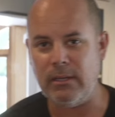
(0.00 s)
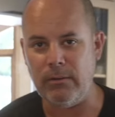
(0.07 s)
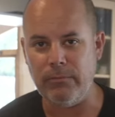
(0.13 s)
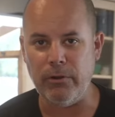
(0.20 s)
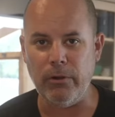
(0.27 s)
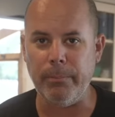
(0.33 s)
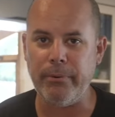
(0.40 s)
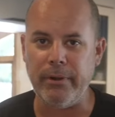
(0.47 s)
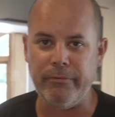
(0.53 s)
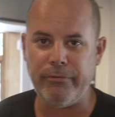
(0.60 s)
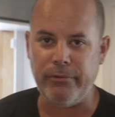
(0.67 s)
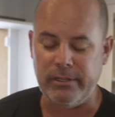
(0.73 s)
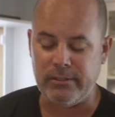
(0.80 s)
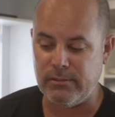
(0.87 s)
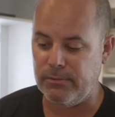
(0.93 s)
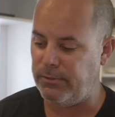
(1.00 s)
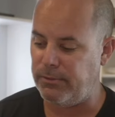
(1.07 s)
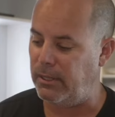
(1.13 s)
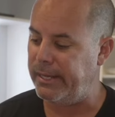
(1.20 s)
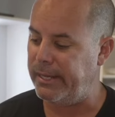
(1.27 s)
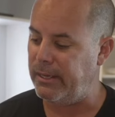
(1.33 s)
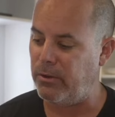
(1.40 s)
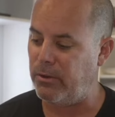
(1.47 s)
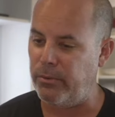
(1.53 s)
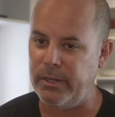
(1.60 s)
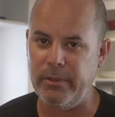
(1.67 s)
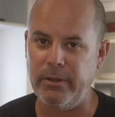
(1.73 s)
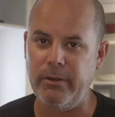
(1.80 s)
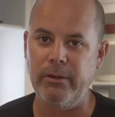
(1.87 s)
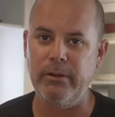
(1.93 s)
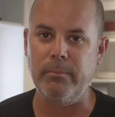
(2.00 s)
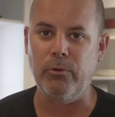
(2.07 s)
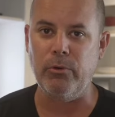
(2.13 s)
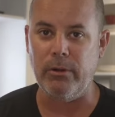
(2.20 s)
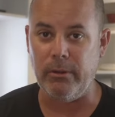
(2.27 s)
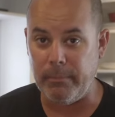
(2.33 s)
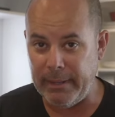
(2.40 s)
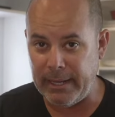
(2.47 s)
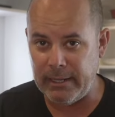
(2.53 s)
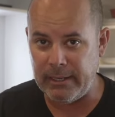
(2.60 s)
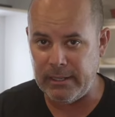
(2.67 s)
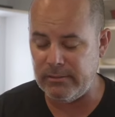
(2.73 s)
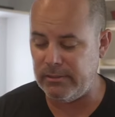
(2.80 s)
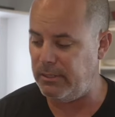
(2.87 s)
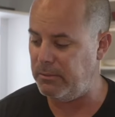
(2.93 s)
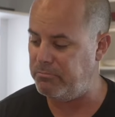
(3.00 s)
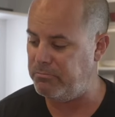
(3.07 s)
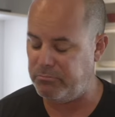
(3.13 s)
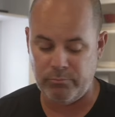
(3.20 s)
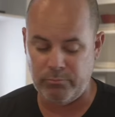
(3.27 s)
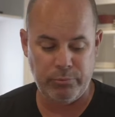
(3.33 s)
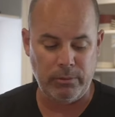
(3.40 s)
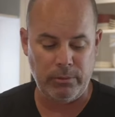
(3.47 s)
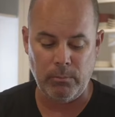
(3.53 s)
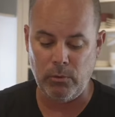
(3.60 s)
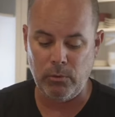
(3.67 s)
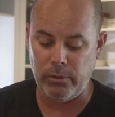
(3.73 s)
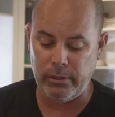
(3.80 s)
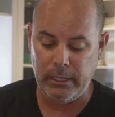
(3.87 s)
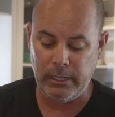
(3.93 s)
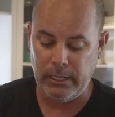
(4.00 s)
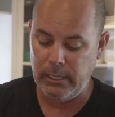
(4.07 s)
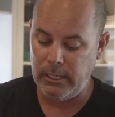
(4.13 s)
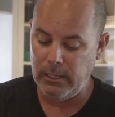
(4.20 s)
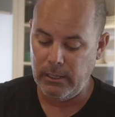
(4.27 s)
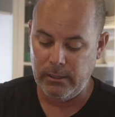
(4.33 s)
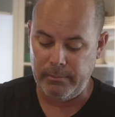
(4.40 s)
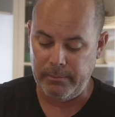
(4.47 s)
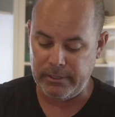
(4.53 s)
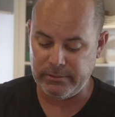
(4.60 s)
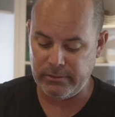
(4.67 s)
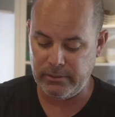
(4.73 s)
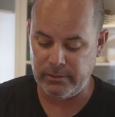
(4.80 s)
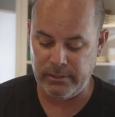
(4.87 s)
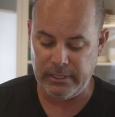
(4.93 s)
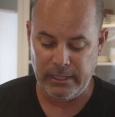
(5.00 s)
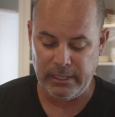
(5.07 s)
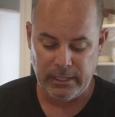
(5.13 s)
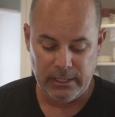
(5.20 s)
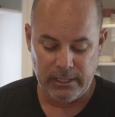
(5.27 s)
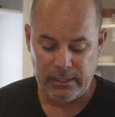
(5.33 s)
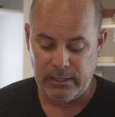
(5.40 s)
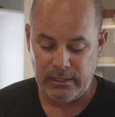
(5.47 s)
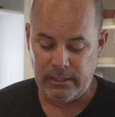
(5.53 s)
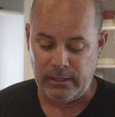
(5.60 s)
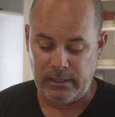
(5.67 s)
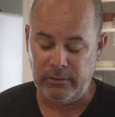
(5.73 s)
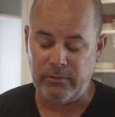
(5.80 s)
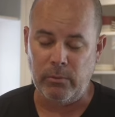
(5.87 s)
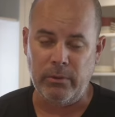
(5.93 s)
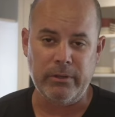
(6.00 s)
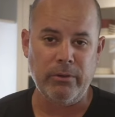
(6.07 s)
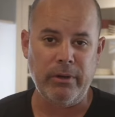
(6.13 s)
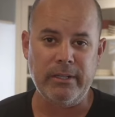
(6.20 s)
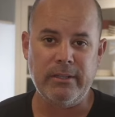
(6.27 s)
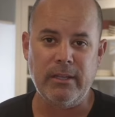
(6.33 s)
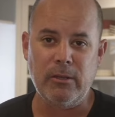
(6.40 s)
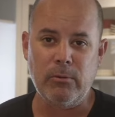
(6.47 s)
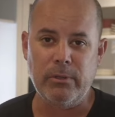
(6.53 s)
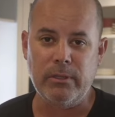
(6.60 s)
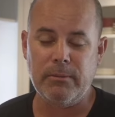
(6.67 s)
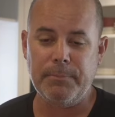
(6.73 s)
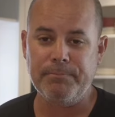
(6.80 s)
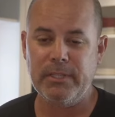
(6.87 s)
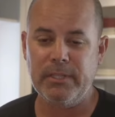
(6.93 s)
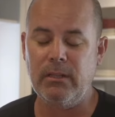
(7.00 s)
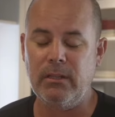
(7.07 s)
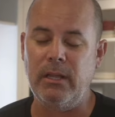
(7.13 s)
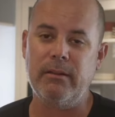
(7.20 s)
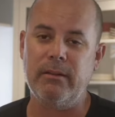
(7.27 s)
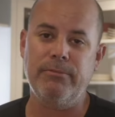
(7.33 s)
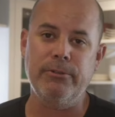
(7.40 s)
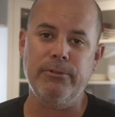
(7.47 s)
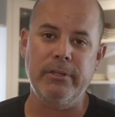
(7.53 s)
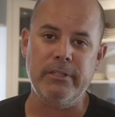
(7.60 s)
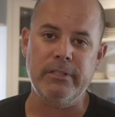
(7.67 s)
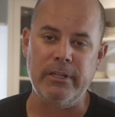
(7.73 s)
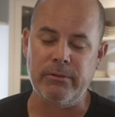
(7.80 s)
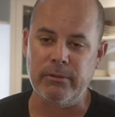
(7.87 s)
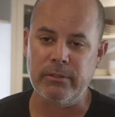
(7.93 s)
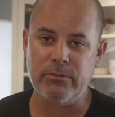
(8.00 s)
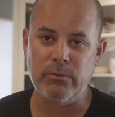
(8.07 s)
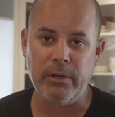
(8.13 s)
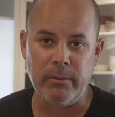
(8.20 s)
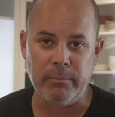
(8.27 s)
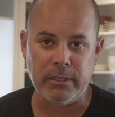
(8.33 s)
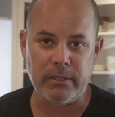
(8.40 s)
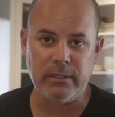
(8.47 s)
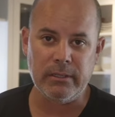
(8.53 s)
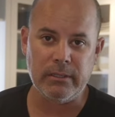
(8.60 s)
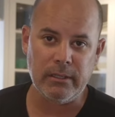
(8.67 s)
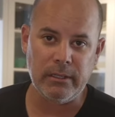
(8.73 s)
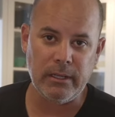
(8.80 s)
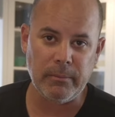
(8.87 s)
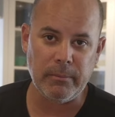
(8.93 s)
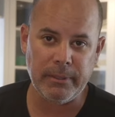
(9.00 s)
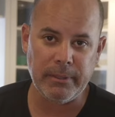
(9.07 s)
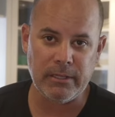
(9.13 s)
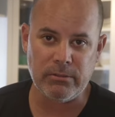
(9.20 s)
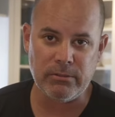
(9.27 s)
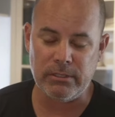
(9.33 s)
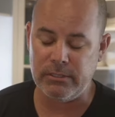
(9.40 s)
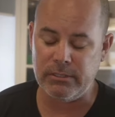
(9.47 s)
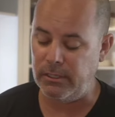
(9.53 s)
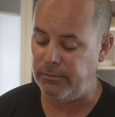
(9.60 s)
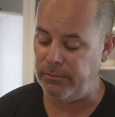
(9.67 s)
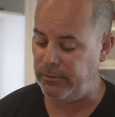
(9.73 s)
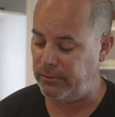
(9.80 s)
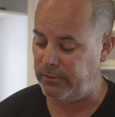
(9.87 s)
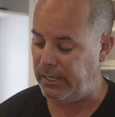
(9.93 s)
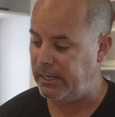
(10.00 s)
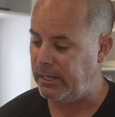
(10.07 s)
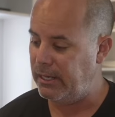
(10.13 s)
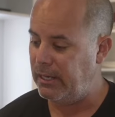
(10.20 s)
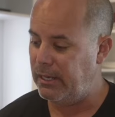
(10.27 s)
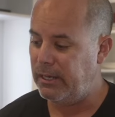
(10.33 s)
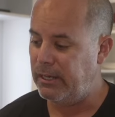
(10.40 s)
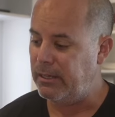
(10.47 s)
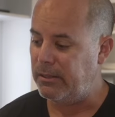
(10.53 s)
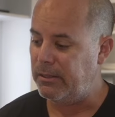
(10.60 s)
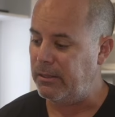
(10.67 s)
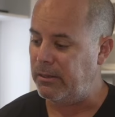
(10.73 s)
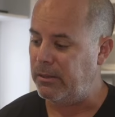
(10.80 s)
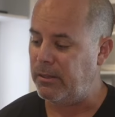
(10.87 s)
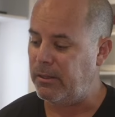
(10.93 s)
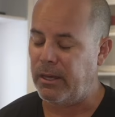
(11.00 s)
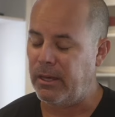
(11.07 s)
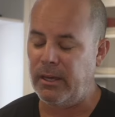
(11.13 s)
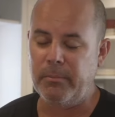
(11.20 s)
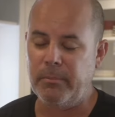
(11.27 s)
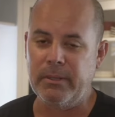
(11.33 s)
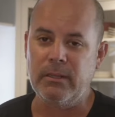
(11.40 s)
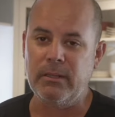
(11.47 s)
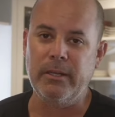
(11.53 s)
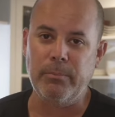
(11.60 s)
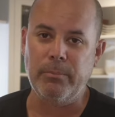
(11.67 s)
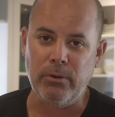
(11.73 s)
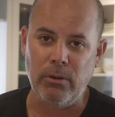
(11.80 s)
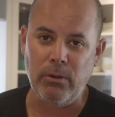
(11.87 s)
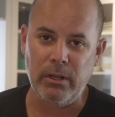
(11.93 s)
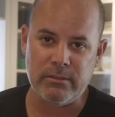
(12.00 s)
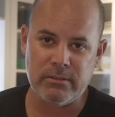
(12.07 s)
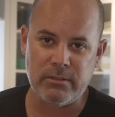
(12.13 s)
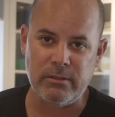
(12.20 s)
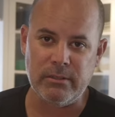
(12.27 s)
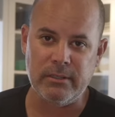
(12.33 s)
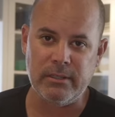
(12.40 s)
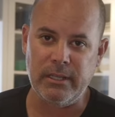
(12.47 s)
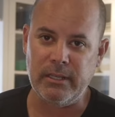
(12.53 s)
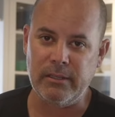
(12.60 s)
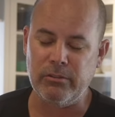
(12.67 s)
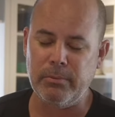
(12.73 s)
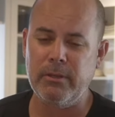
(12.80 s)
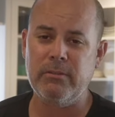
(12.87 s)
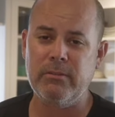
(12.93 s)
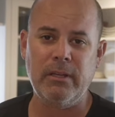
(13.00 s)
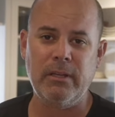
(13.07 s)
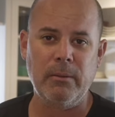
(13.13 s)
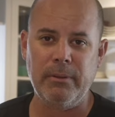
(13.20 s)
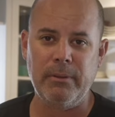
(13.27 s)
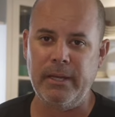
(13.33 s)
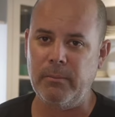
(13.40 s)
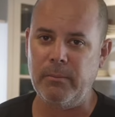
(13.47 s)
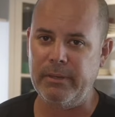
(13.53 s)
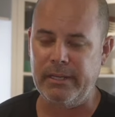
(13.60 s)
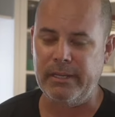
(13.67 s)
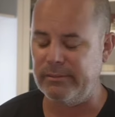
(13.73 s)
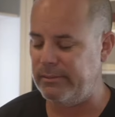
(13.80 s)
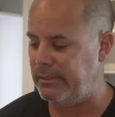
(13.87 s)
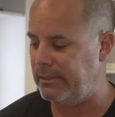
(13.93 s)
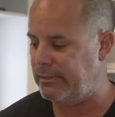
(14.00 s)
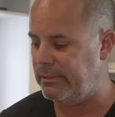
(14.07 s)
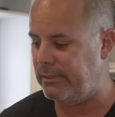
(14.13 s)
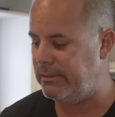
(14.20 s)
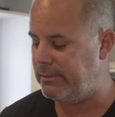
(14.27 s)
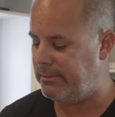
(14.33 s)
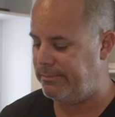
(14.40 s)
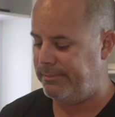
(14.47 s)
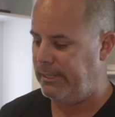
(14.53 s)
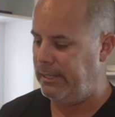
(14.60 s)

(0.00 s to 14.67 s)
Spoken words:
of your preference. If you like it creamier and more mayonnaise-y, put more mustard. This is the one great thing with a lot of food in general. That's why I'm a cook and not a pastry chef, is that you can kind of be liberal on certain things, especially on plant-based. It's